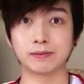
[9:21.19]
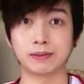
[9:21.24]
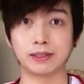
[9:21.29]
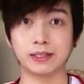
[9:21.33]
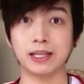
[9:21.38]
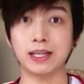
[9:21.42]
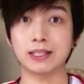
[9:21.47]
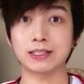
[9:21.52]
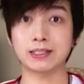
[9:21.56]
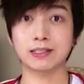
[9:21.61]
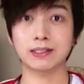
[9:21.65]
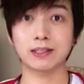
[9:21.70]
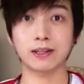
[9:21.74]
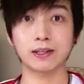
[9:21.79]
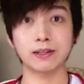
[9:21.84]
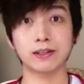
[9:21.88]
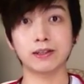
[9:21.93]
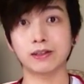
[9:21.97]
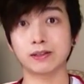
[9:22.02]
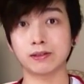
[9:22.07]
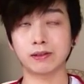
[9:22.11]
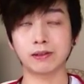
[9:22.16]
But yeah, so
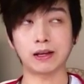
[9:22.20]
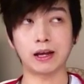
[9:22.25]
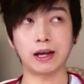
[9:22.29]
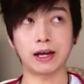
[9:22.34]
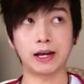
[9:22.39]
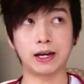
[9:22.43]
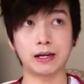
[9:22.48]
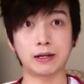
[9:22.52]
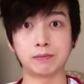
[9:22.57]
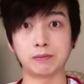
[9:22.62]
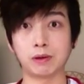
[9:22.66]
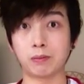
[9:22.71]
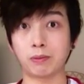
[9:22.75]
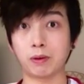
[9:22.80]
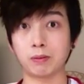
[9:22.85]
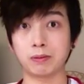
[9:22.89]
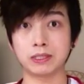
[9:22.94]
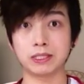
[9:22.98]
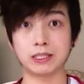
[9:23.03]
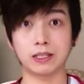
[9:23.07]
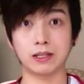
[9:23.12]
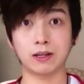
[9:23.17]
I'll
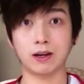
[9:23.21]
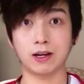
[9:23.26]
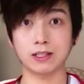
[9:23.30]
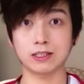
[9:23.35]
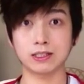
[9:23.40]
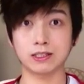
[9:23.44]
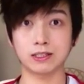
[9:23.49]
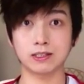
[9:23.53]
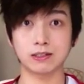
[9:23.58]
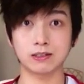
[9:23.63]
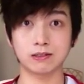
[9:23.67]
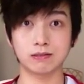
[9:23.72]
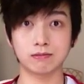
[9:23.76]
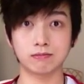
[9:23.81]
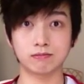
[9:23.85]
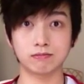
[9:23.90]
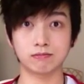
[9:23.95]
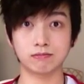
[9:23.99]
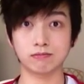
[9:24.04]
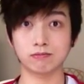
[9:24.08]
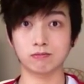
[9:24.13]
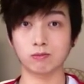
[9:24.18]
probably see you guys
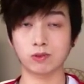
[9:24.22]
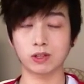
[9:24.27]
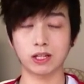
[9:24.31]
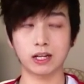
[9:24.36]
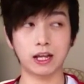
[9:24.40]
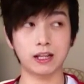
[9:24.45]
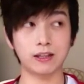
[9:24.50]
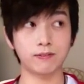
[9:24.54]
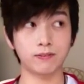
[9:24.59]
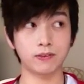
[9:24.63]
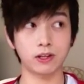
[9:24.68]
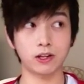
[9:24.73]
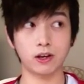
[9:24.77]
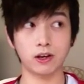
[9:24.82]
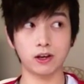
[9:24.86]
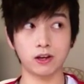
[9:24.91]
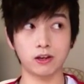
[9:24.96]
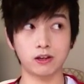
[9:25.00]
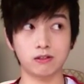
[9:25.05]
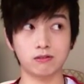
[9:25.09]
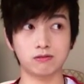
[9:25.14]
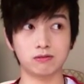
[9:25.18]
with another
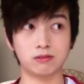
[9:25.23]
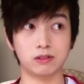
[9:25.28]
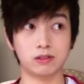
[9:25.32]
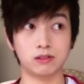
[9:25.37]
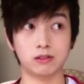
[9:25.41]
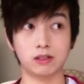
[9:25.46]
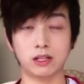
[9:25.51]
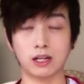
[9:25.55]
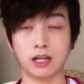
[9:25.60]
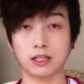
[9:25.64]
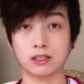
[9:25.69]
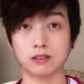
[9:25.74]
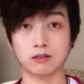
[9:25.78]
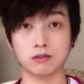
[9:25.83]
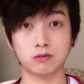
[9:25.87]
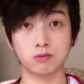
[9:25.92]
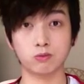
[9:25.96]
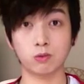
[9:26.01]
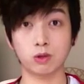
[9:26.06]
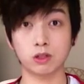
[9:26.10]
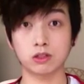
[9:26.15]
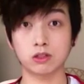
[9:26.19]
video in the next
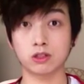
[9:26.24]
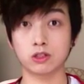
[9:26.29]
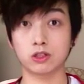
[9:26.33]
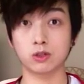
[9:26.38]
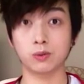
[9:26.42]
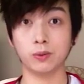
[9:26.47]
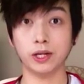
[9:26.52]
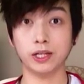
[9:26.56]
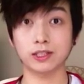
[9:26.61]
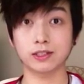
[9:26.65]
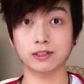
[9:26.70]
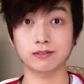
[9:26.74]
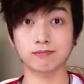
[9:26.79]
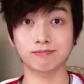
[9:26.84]
1 to 2 days.